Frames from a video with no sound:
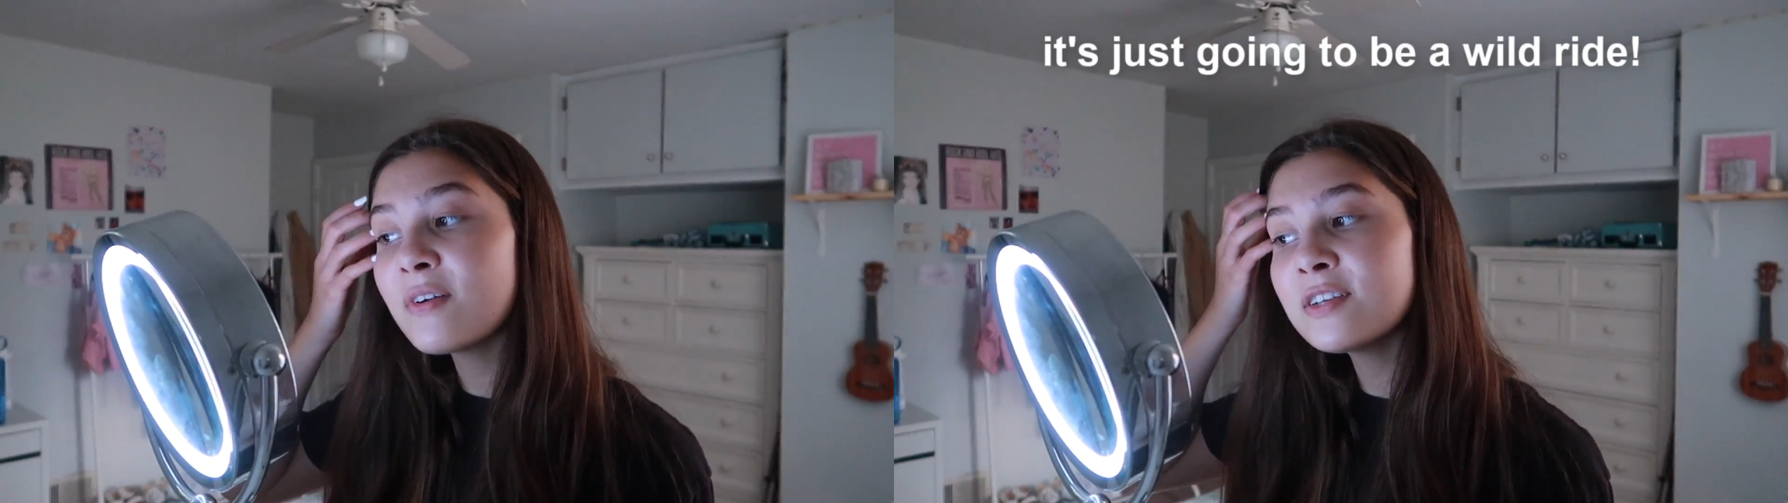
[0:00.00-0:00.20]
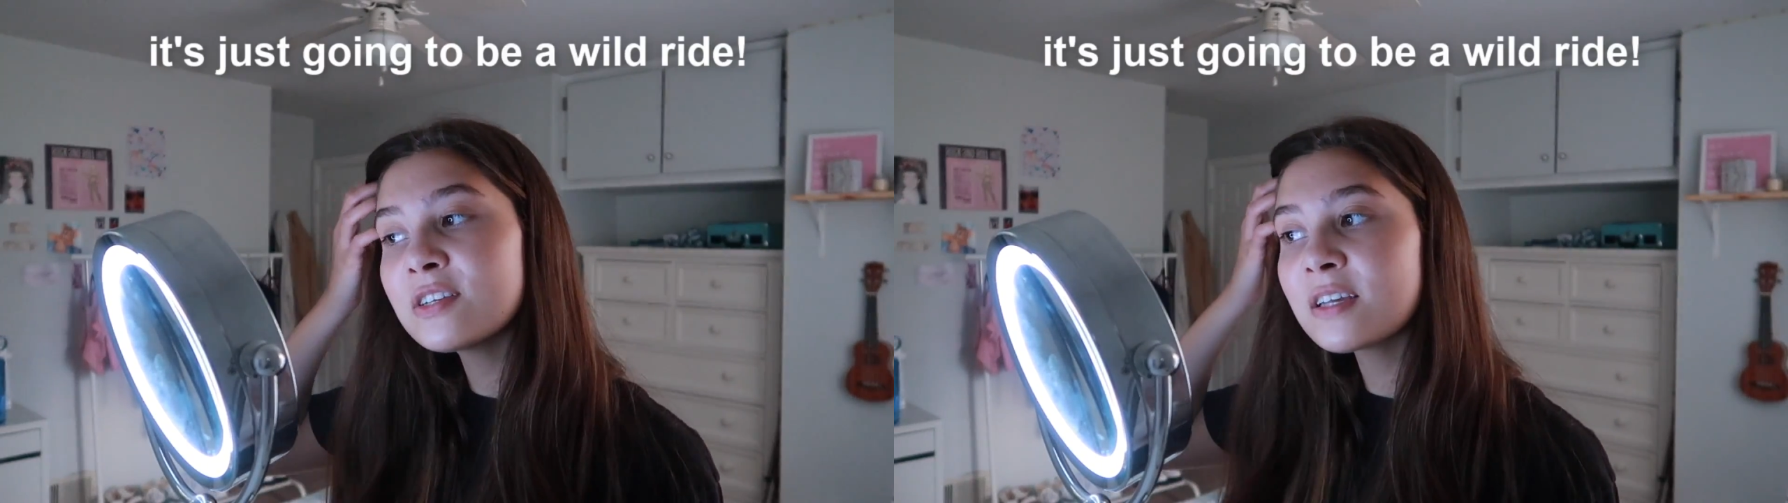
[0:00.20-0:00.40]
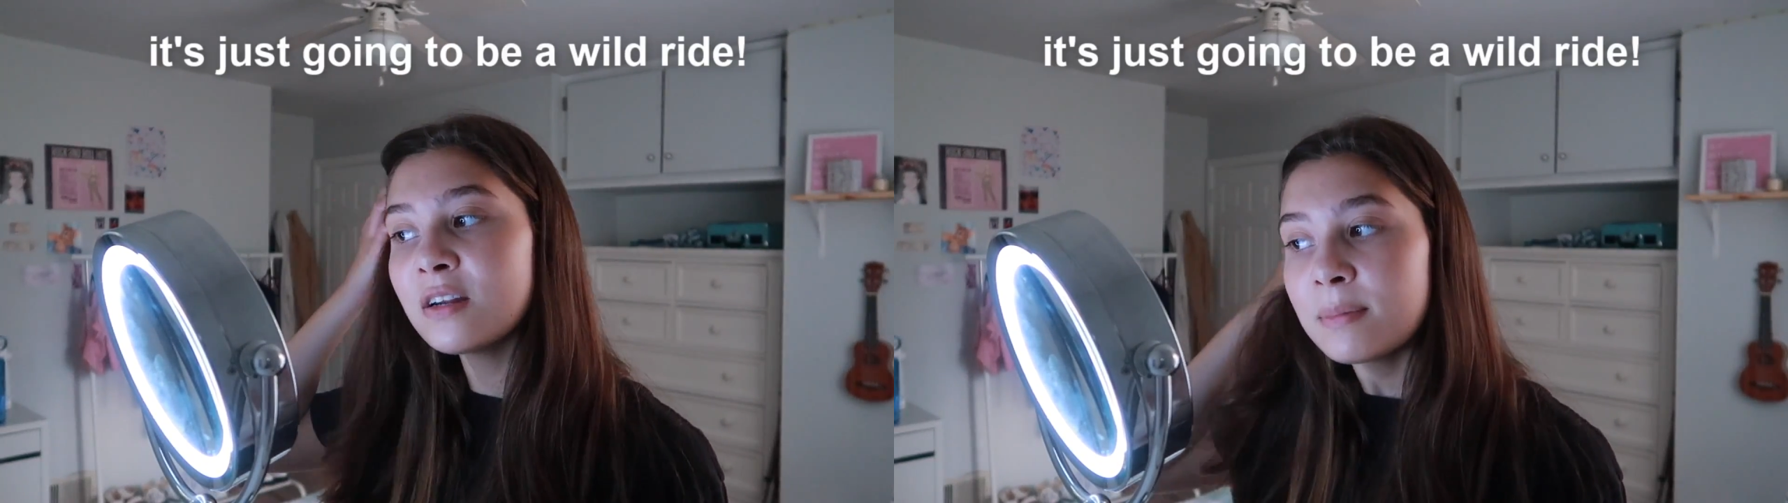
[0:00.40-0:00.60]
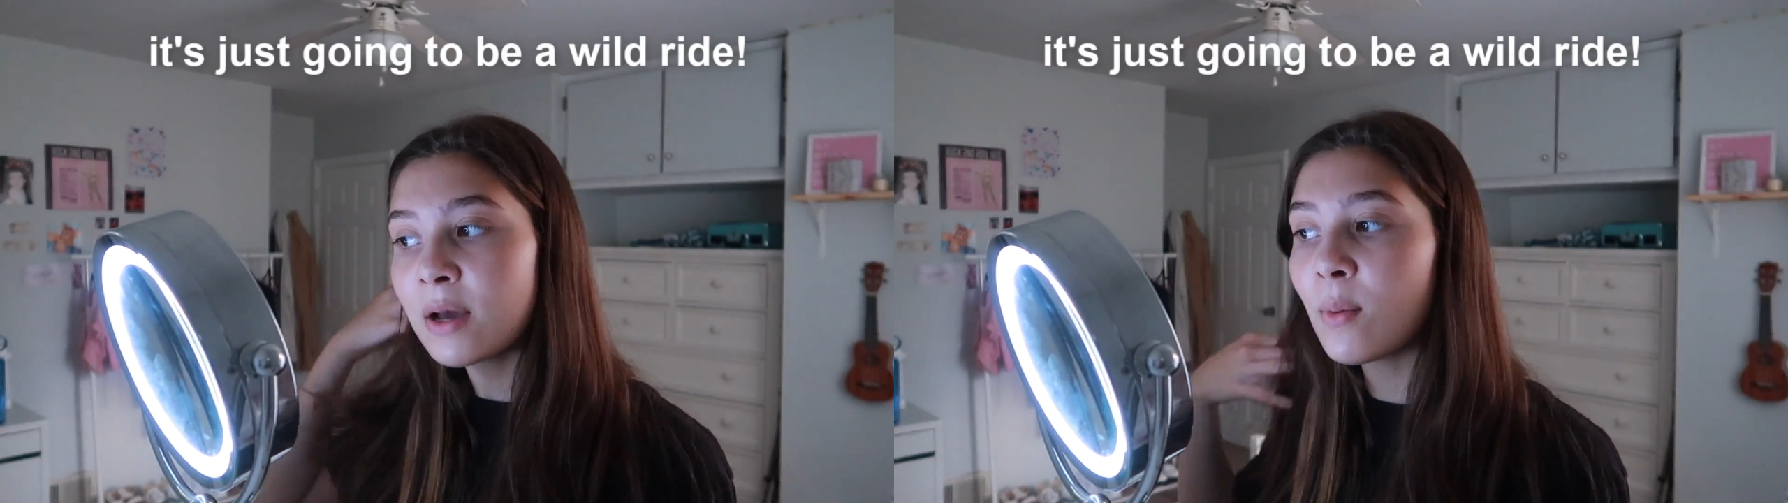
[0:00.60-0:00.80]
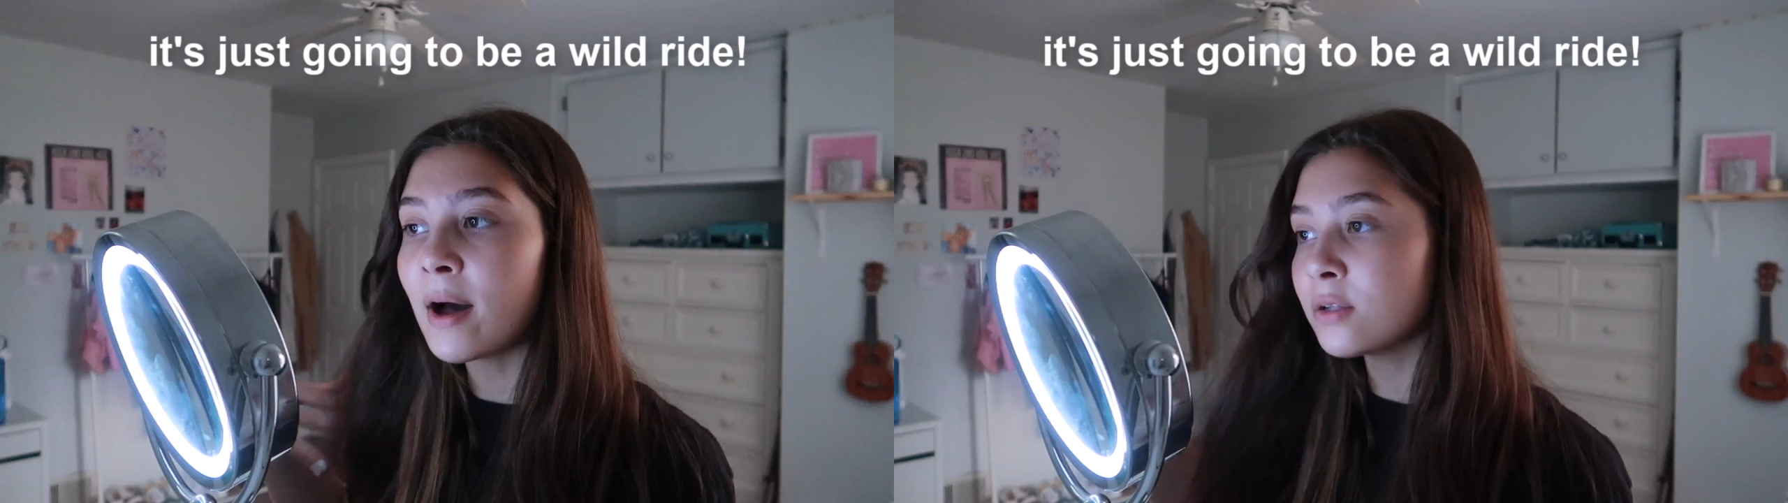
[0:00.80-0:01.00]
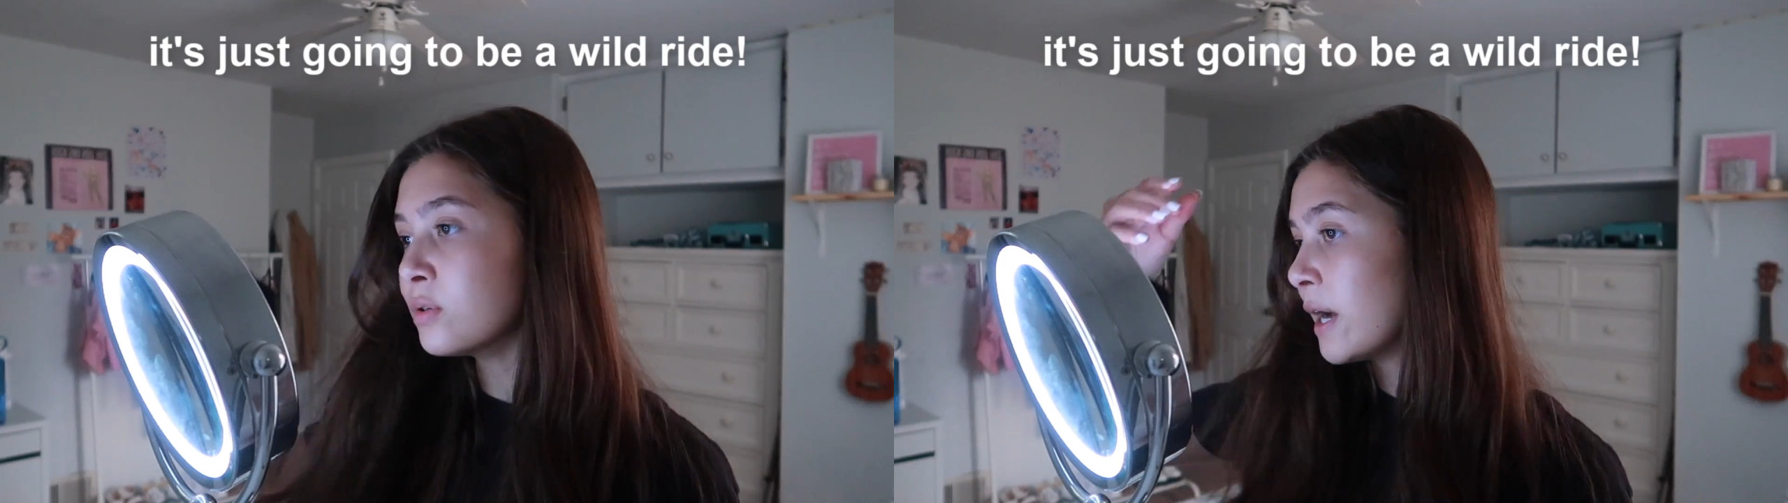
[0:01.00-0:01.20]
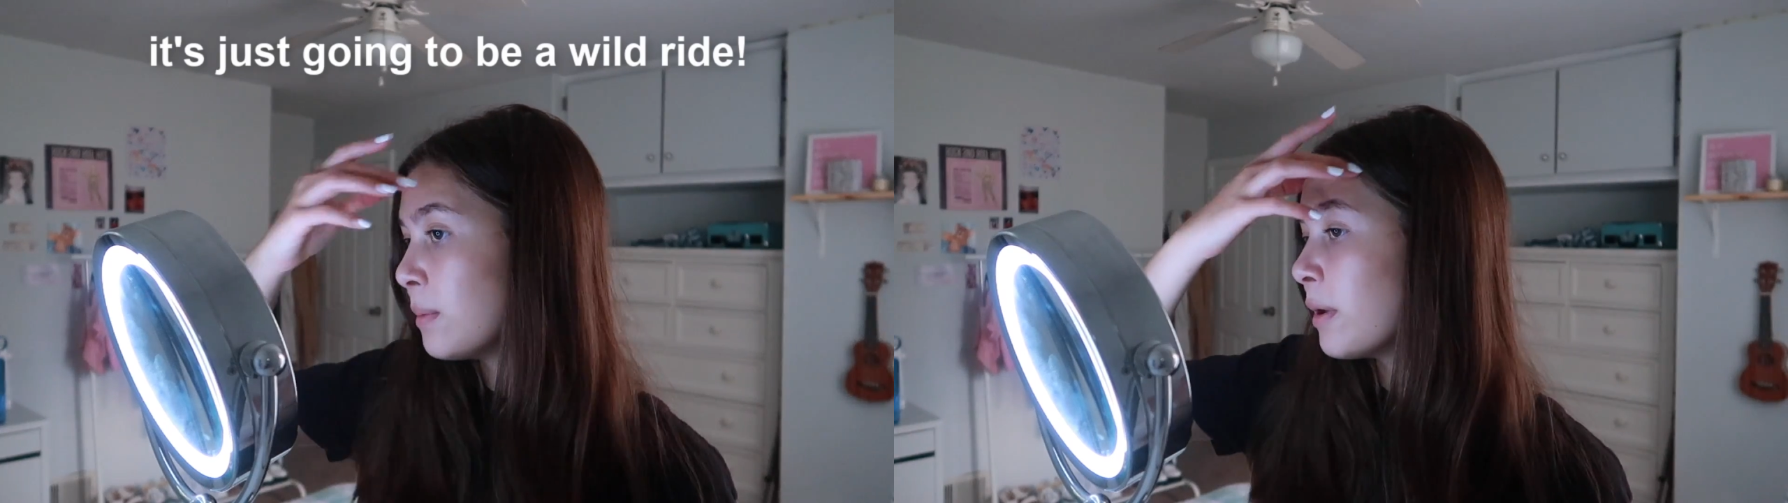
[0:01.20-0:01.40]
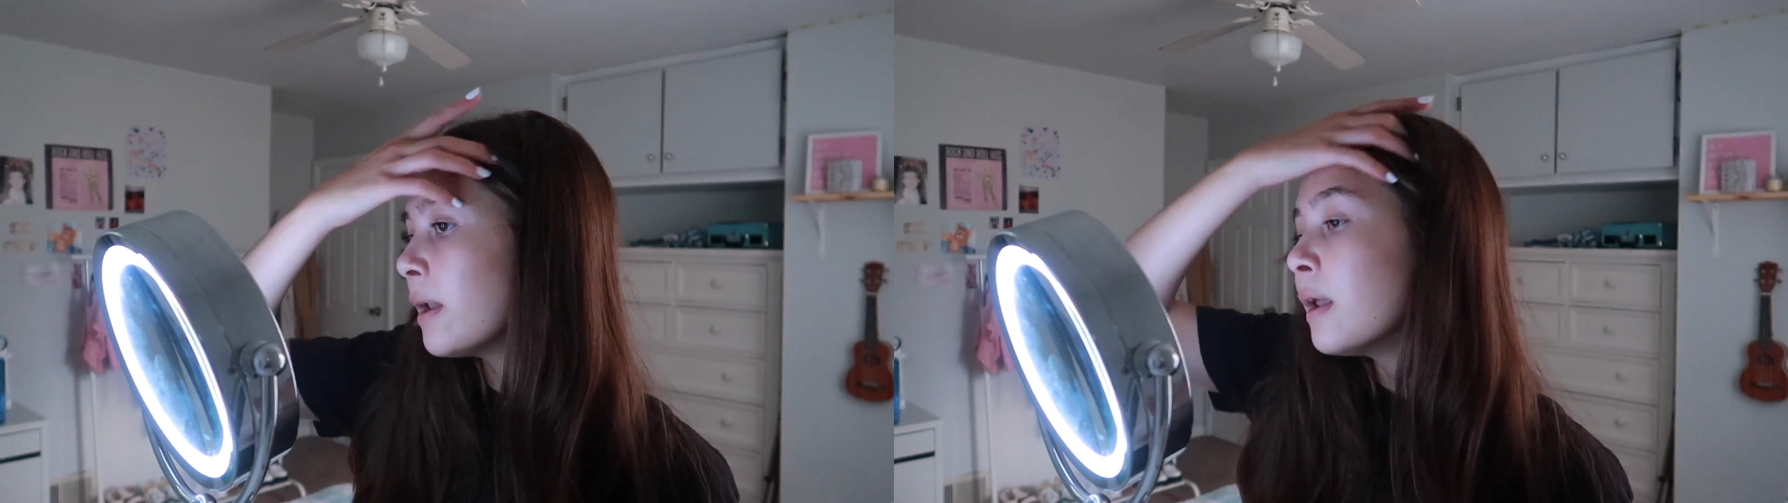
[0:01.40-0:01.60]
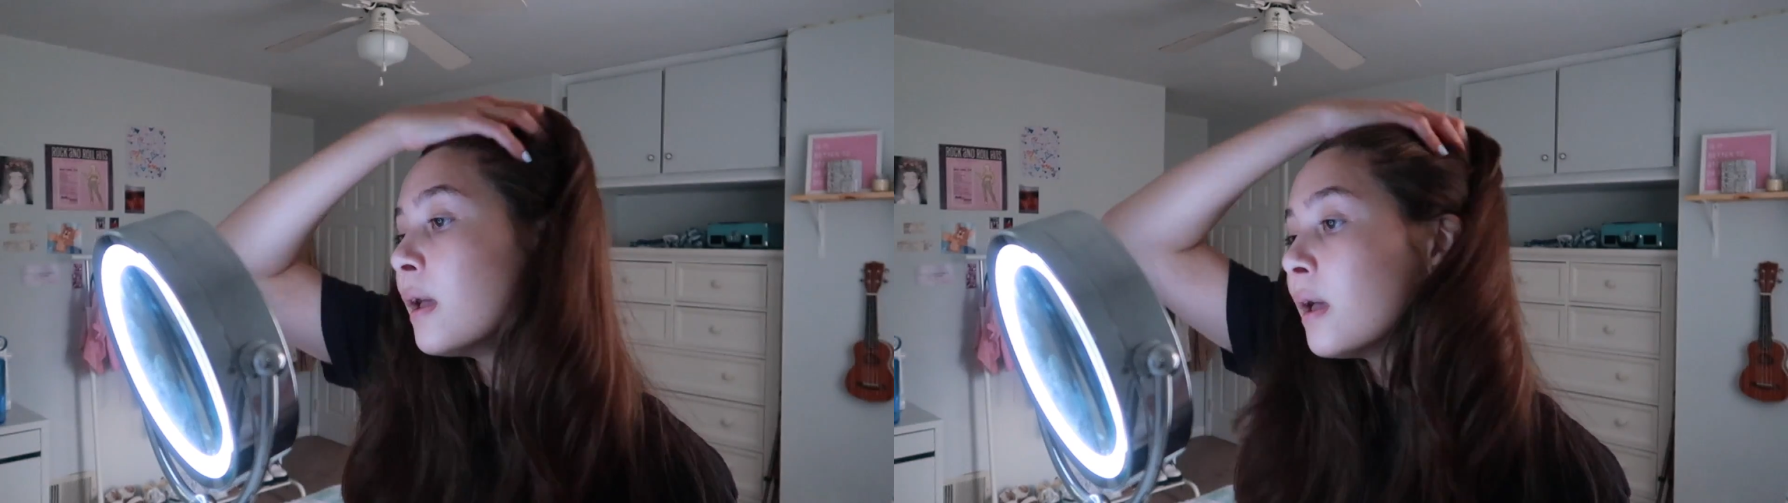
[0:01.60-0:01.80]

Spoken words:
It's just gonna be a wild ride, but